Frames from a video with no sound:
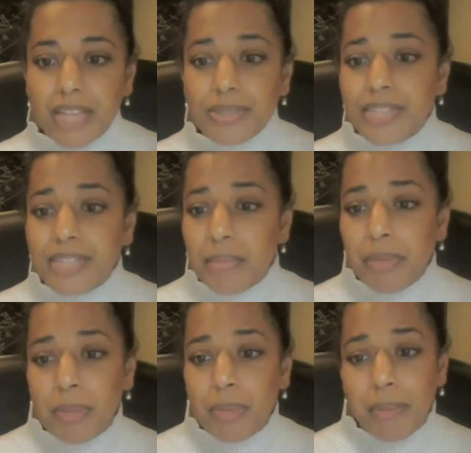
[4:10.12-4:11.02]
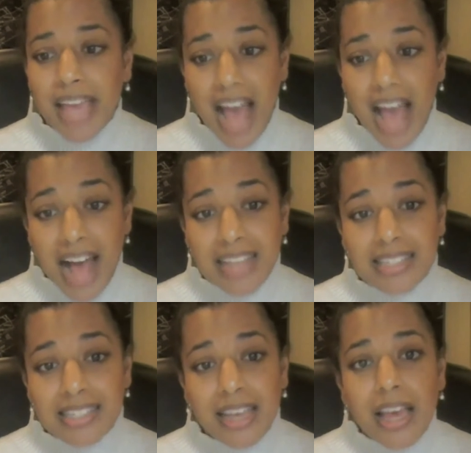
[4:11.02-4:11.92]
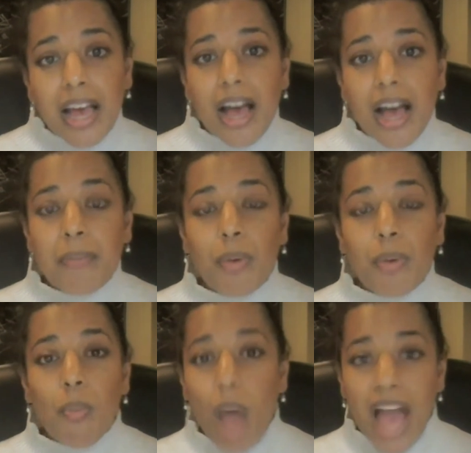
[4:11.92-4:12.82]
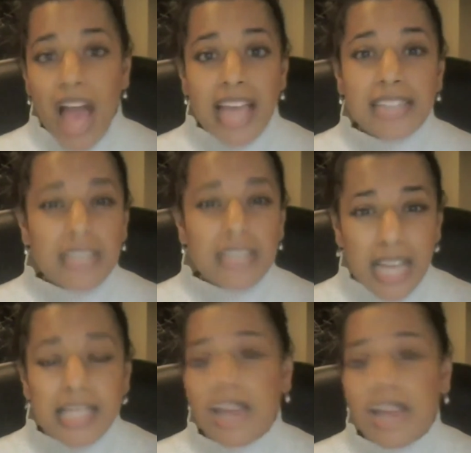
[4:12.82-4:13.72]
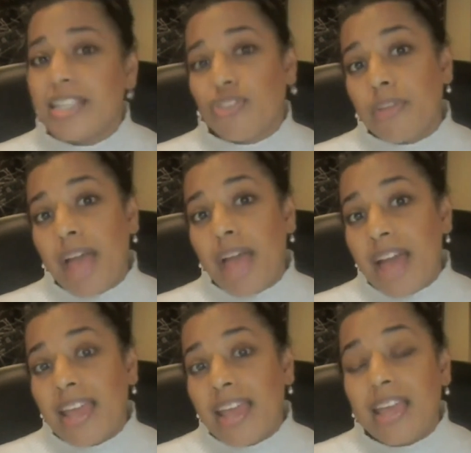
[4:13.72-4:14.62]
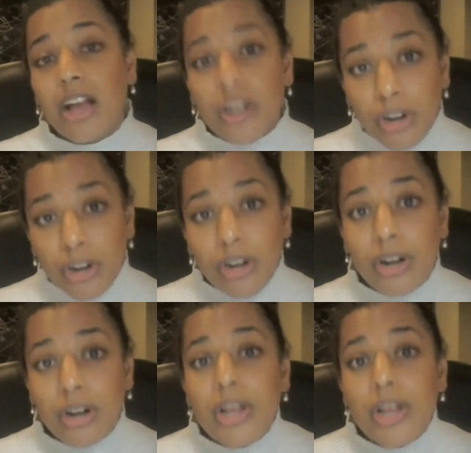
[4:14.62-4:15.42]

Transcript: So some people may ask, why does ice cream headache occur?